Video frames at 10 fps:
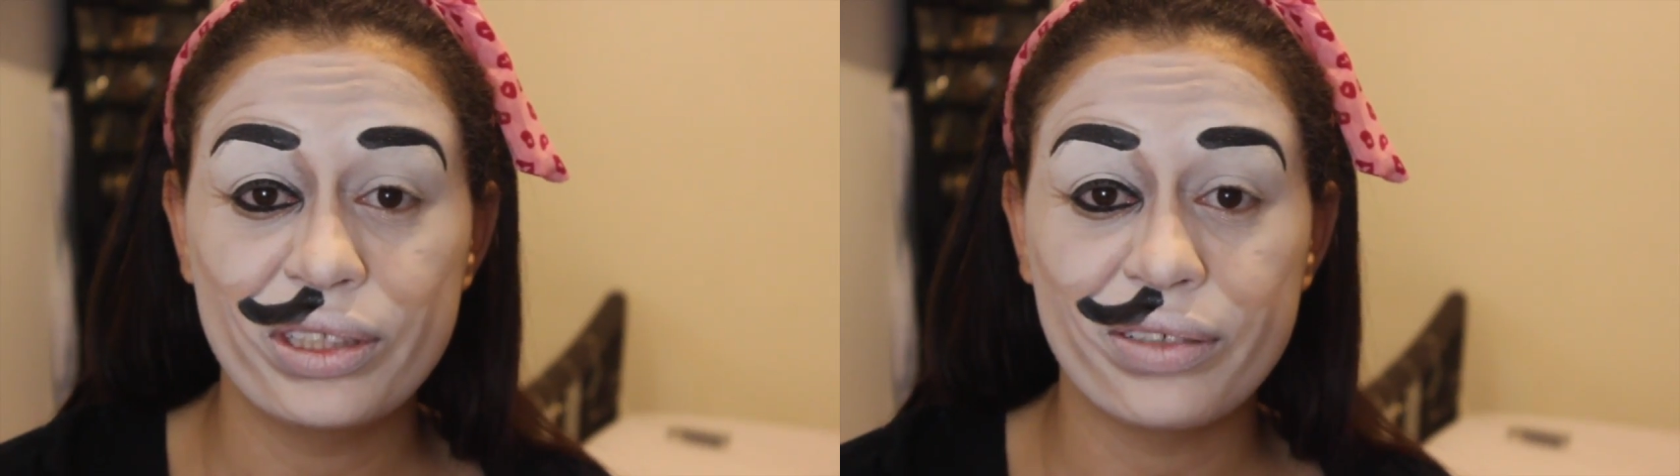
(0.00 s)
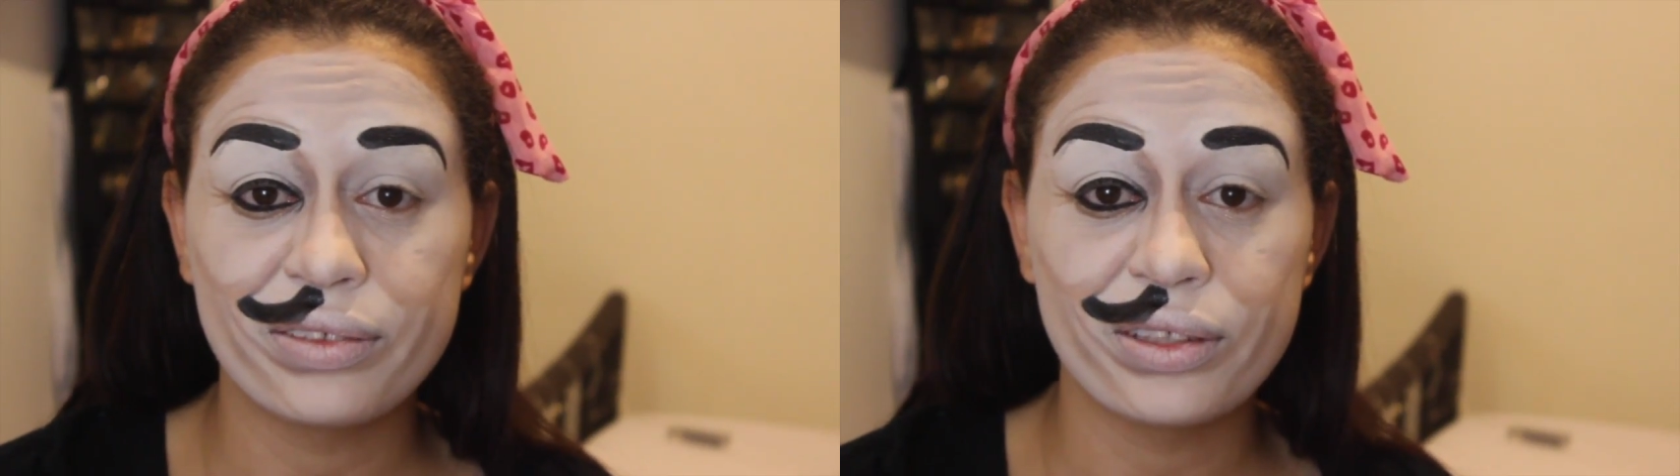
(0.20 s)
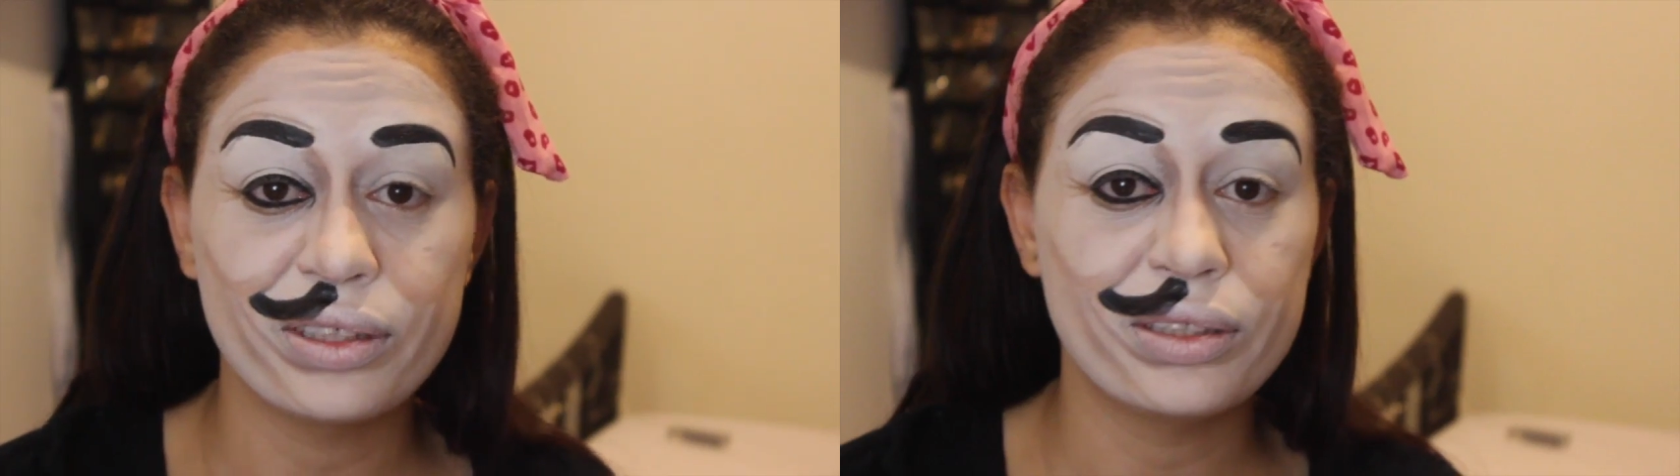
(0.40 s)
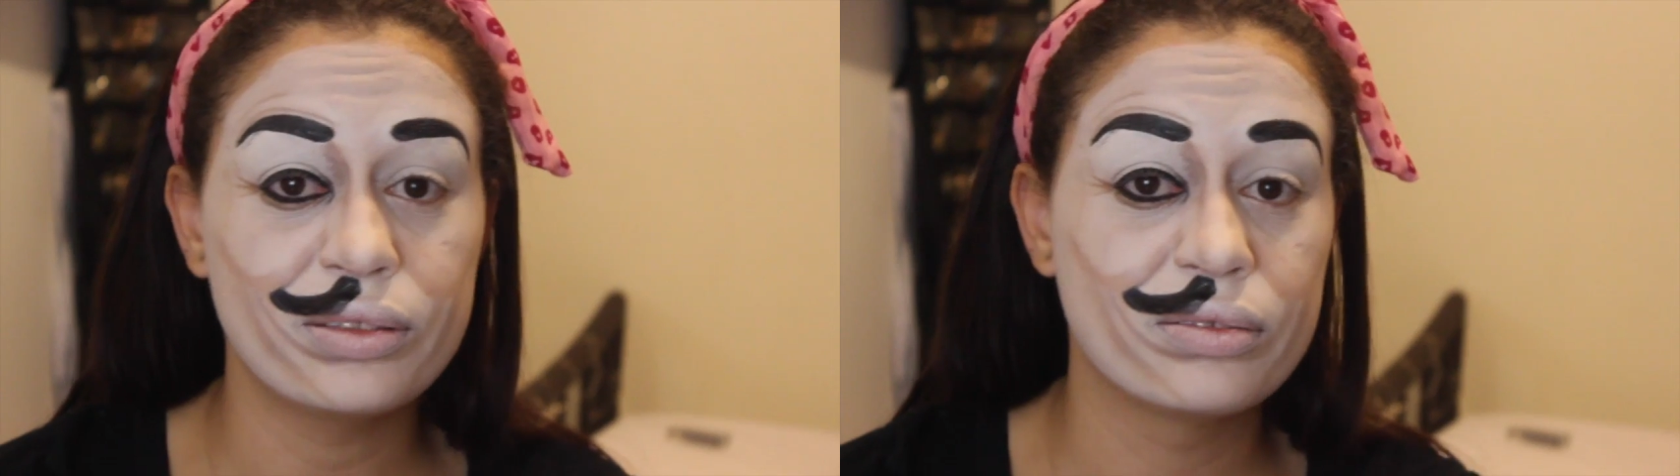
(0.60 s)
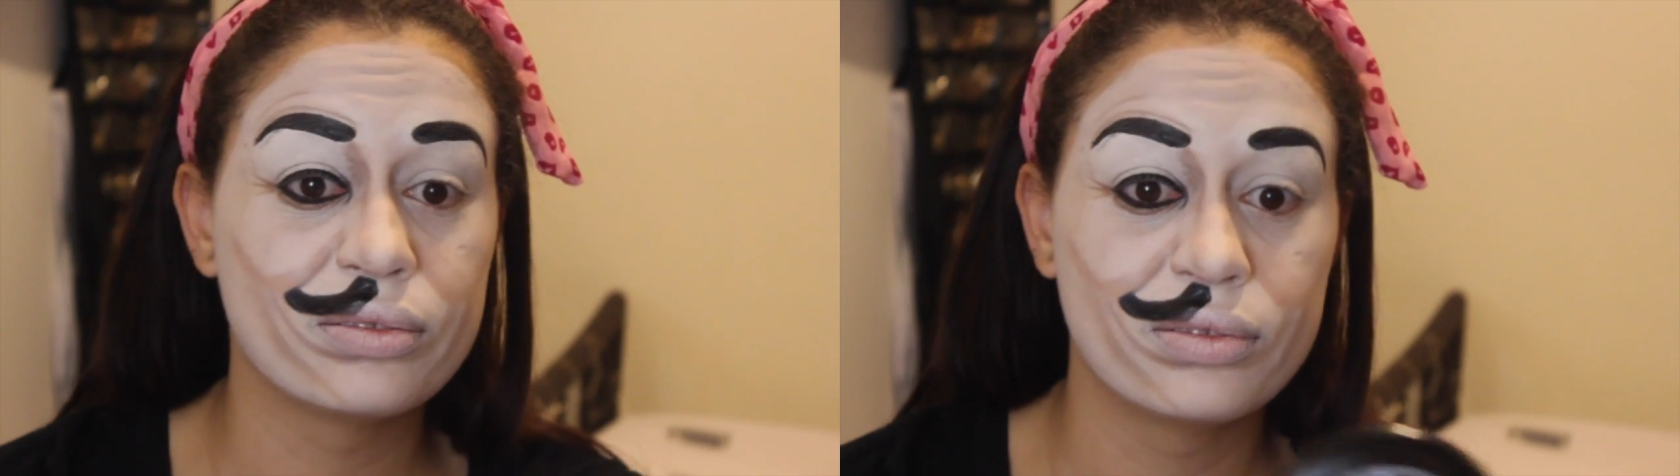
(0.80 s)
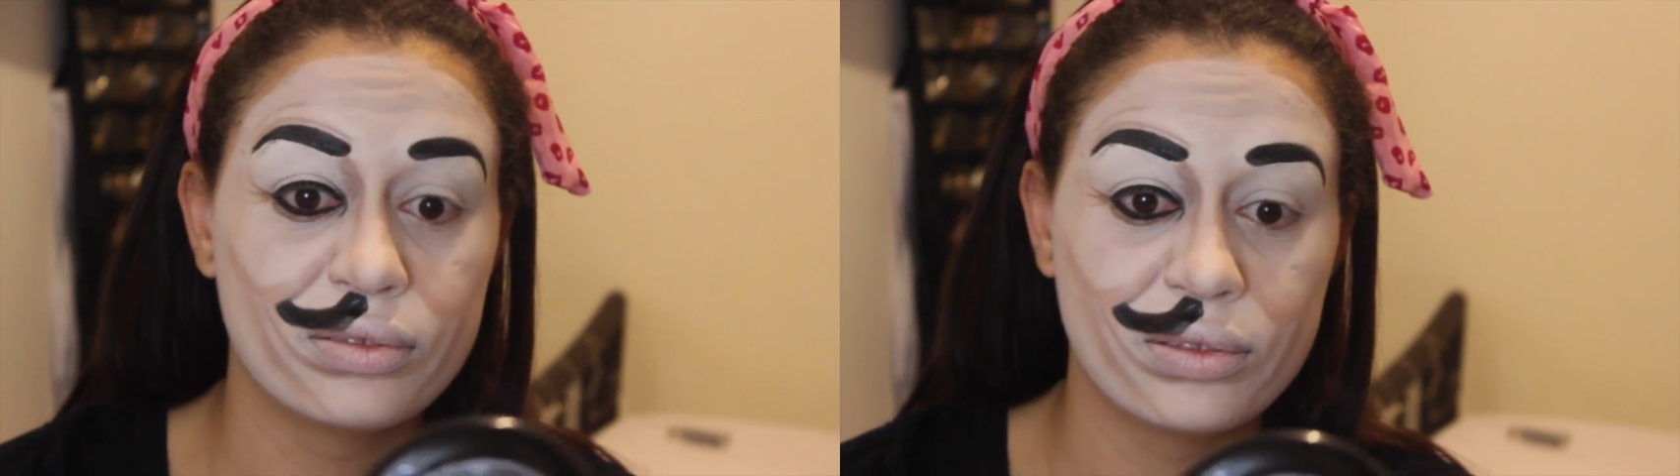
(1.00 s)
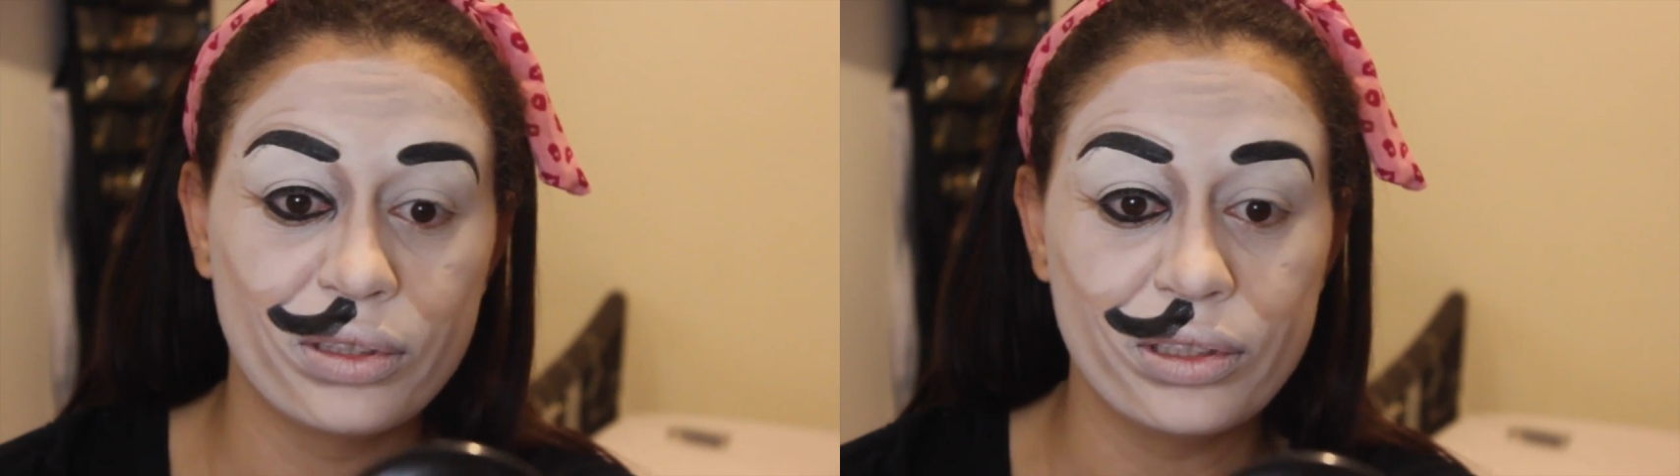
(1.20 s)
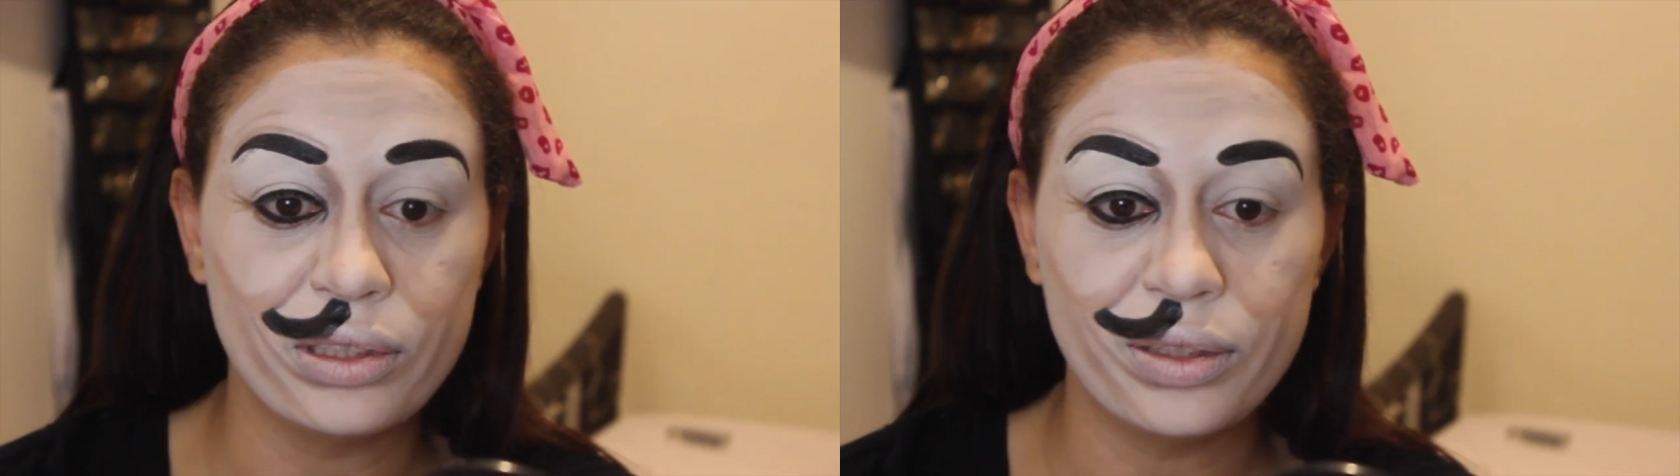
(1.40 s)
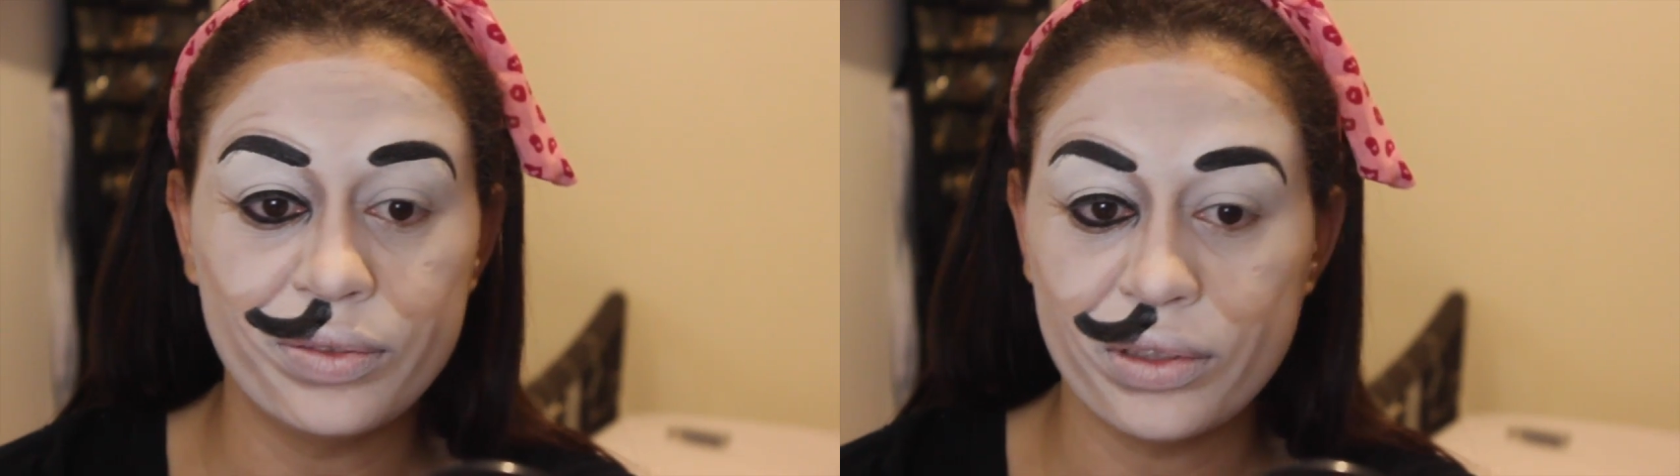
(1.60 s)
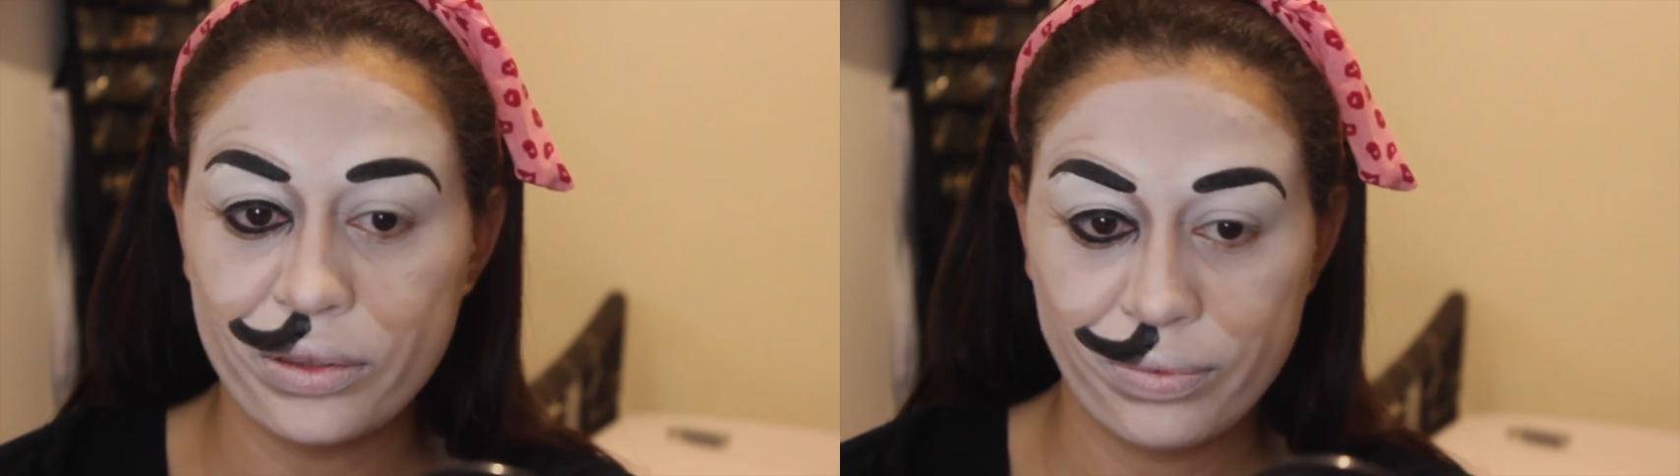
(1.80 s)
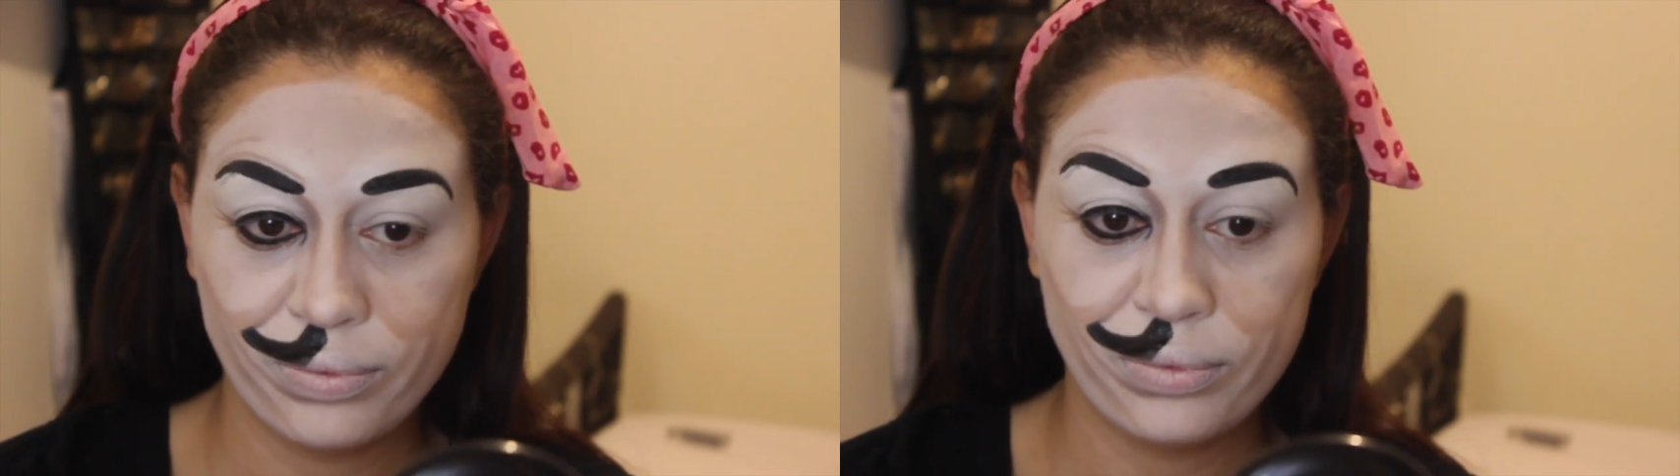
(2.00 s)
definitely uneven,